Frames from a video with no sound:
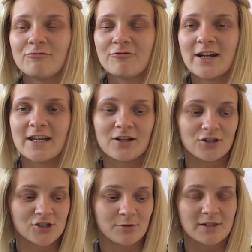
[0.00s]

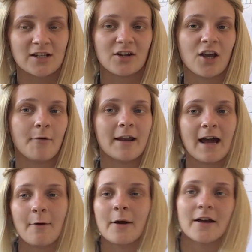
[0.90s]
Real, so it's going to go in
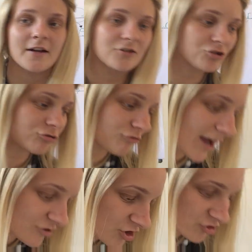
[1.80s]
our treasure